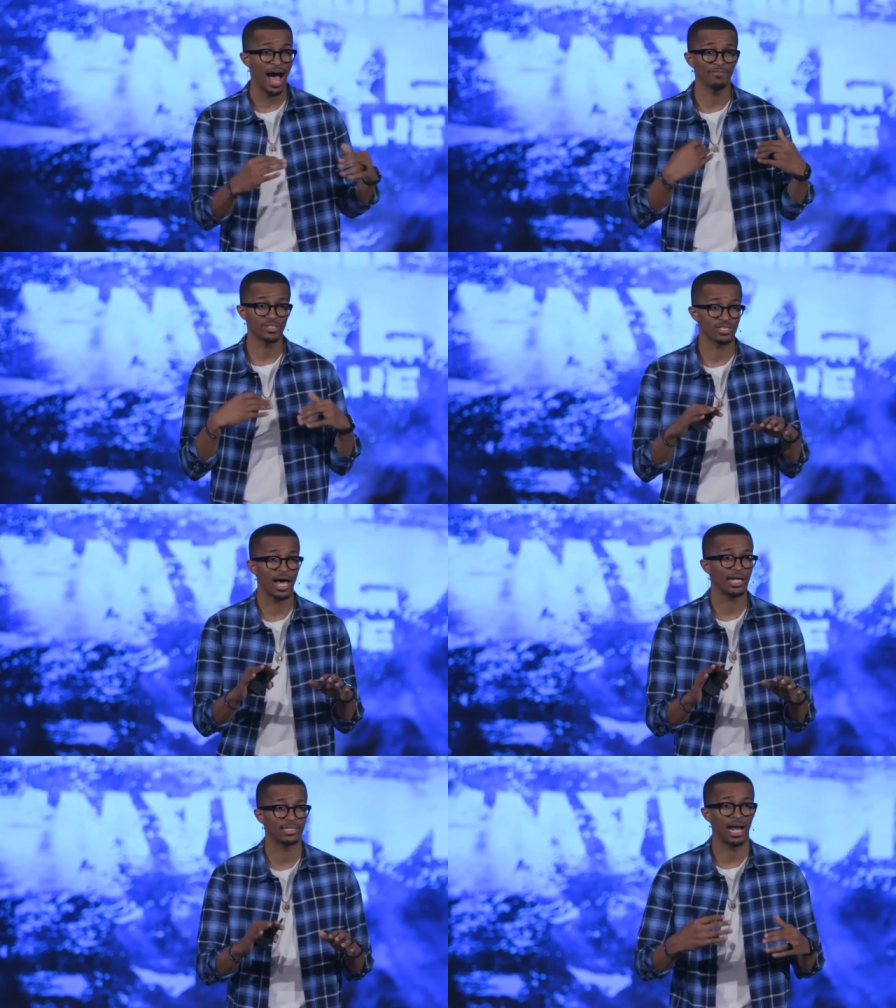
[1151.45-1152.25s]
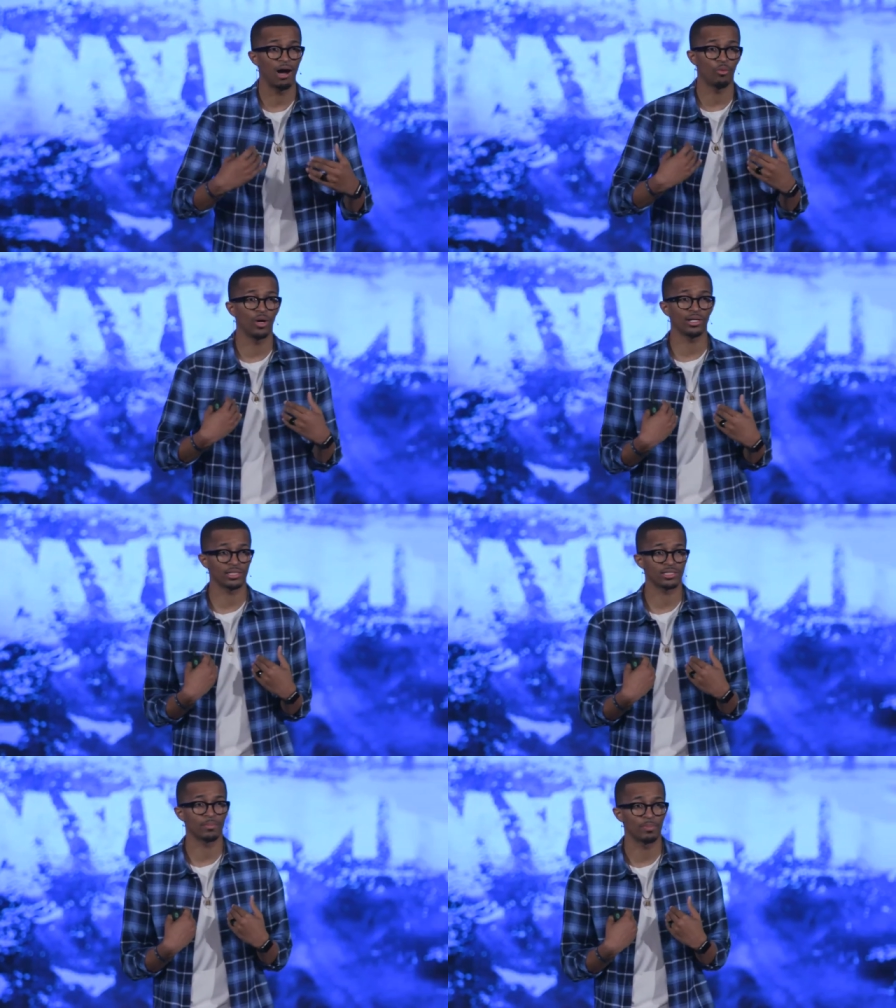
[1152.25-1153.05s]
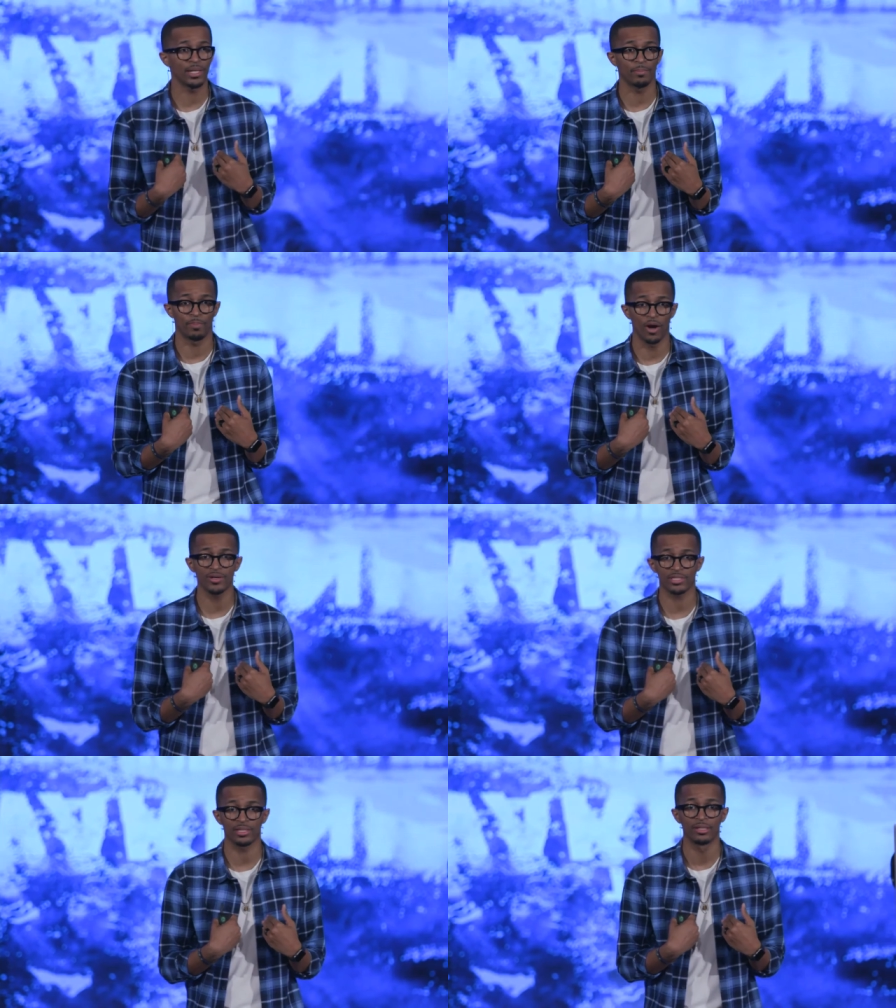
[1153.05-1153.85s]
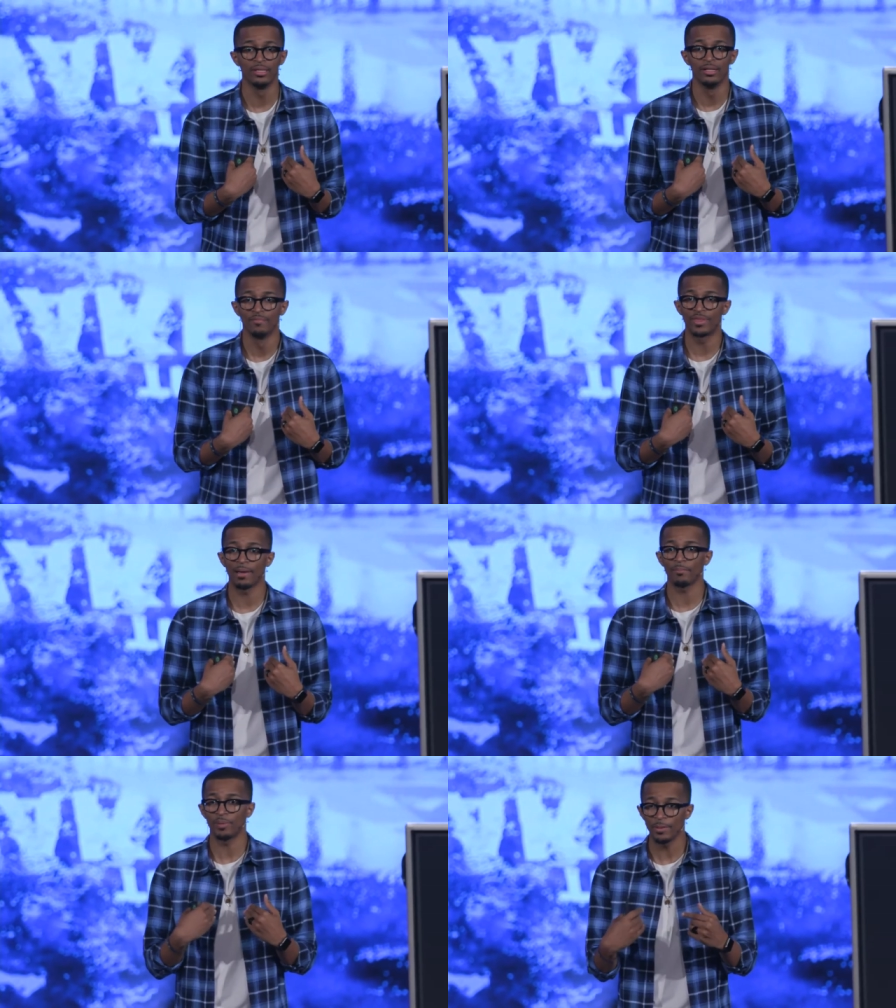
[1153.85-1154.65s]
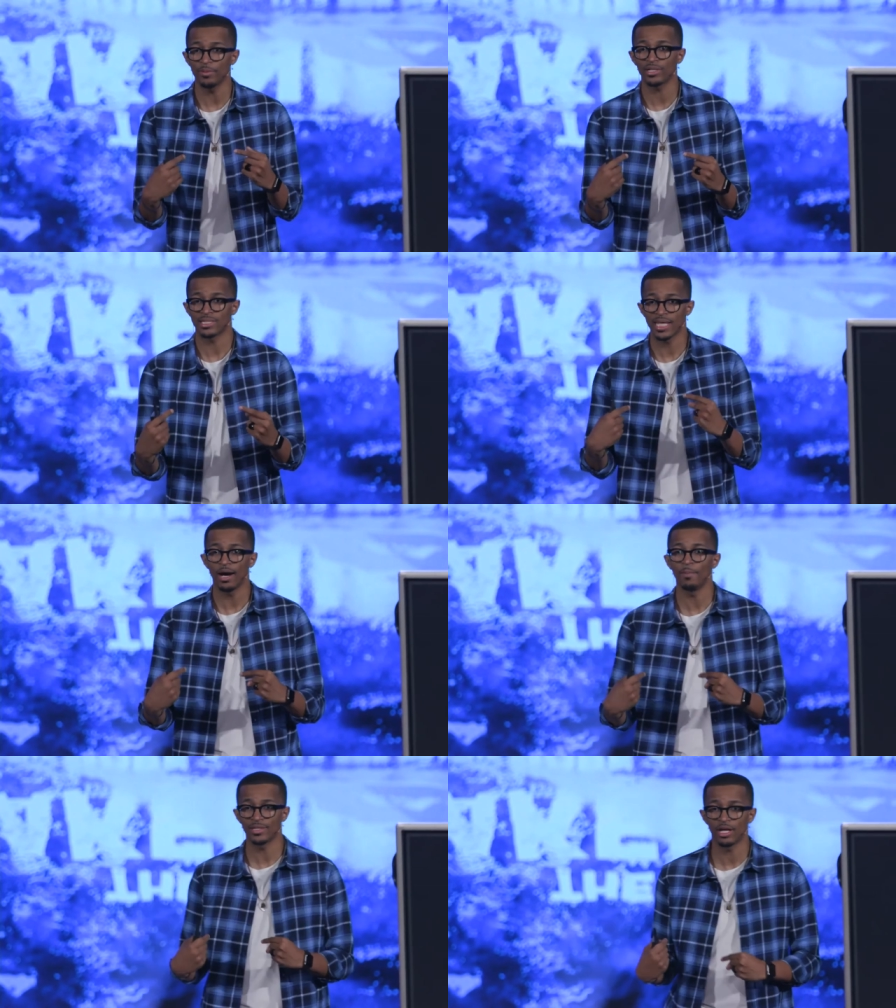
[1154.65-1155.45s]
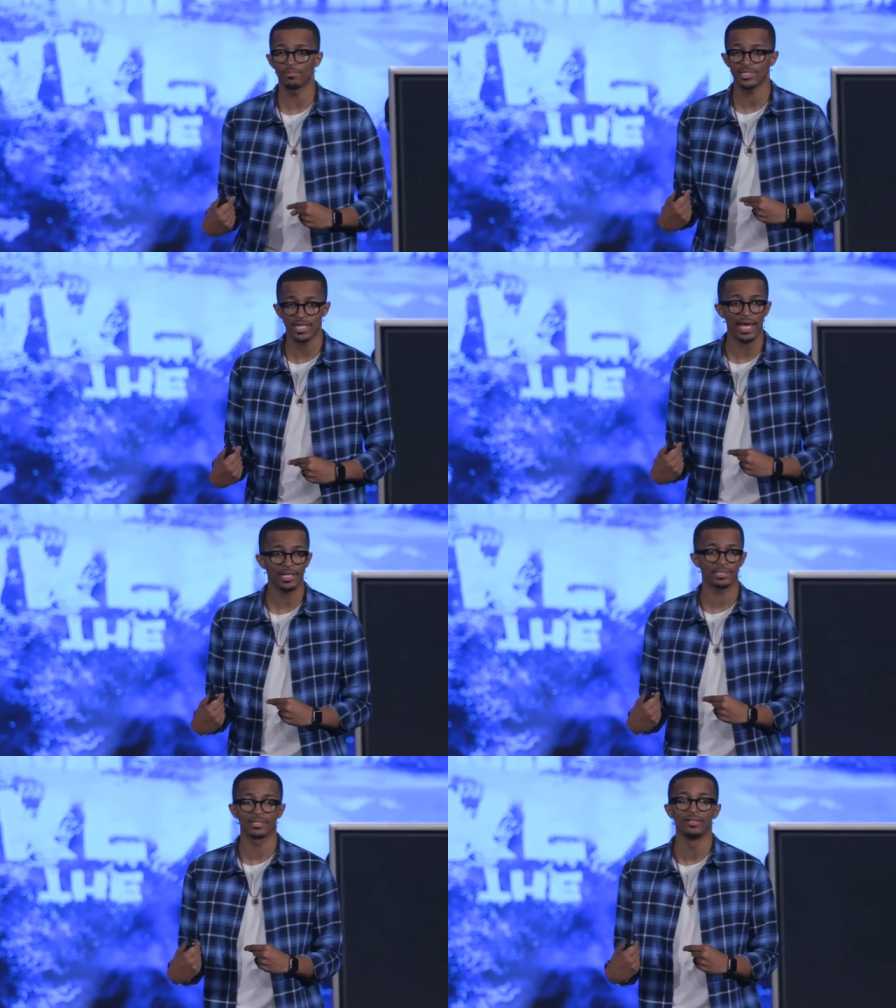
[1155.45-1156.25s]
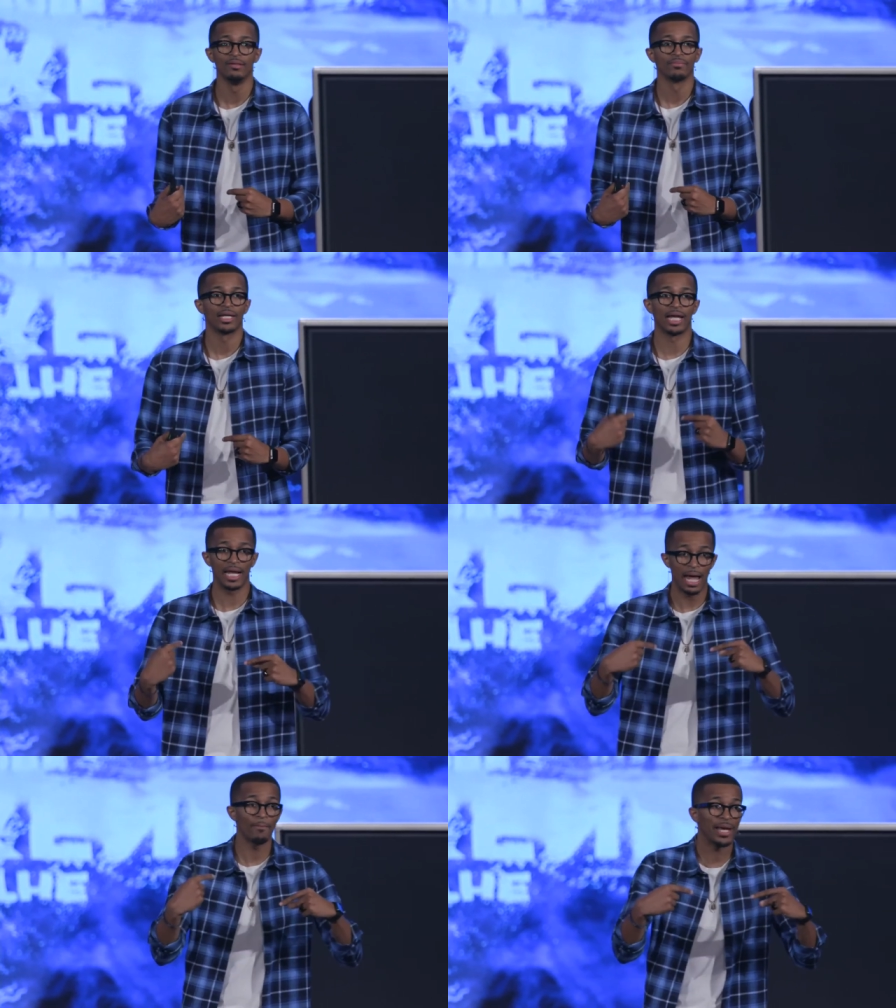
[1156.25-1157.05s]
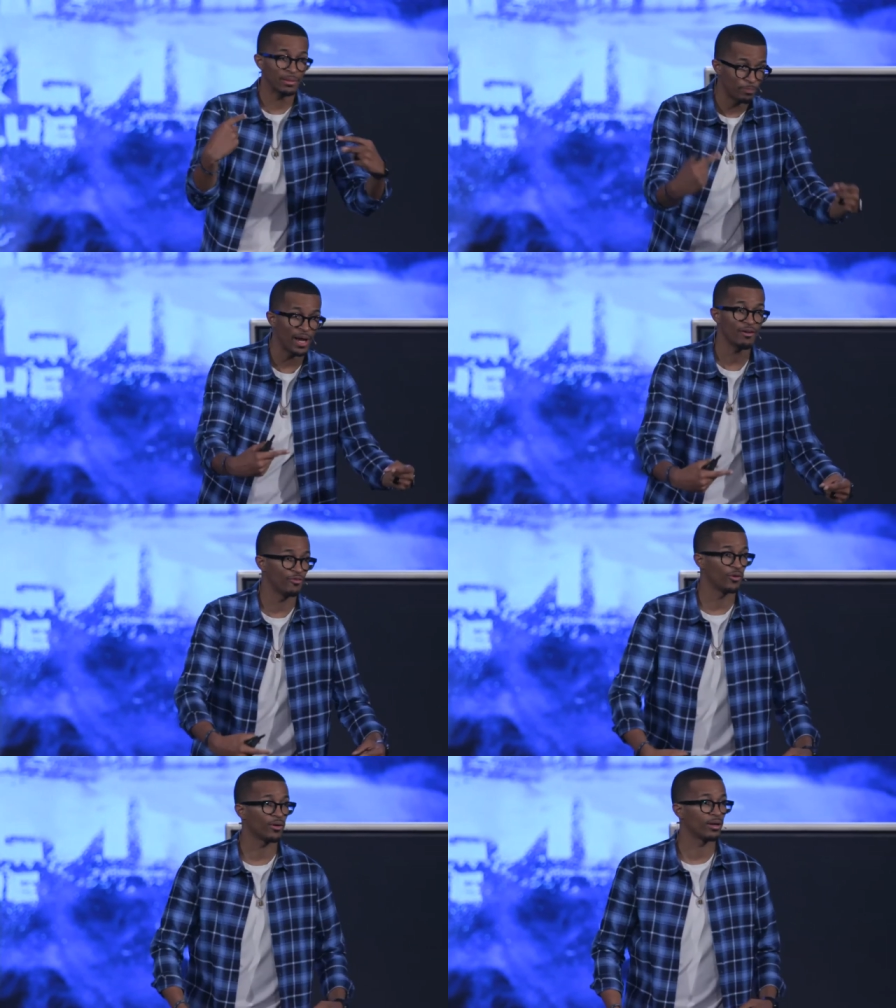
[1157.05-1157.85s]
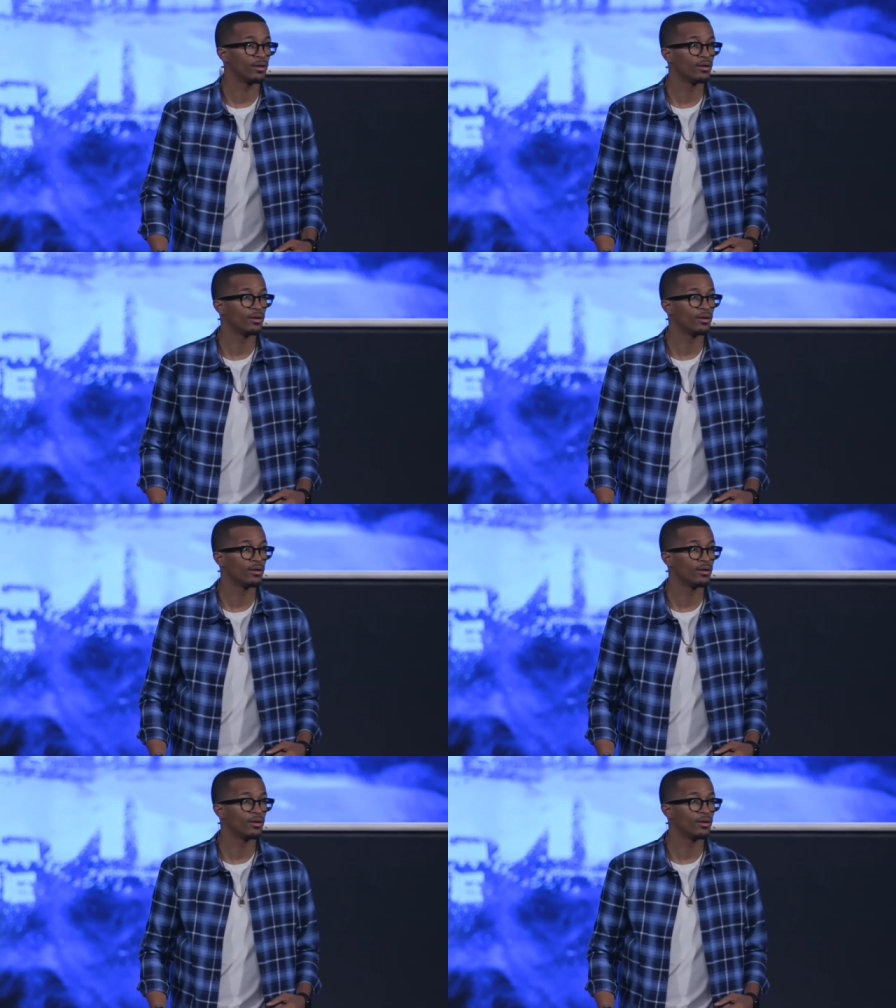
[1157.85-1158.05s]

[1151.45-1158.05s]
I've decided that I wanted to be a person that people can tell me their mistakes and i am not making pay for it.